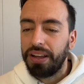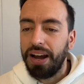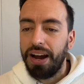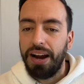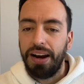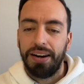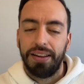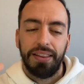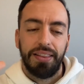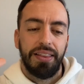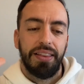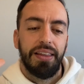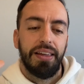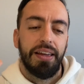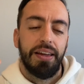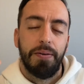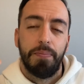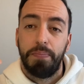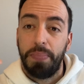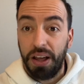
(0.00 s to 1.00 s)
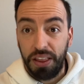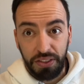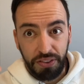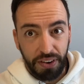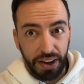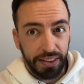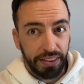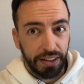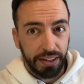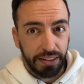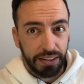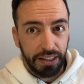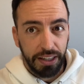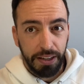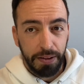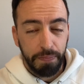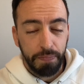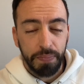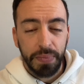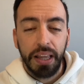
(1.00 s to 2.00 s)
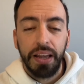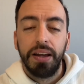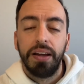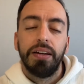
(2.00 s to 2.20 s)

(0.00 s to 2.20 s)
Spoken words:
are the Pathfinder team,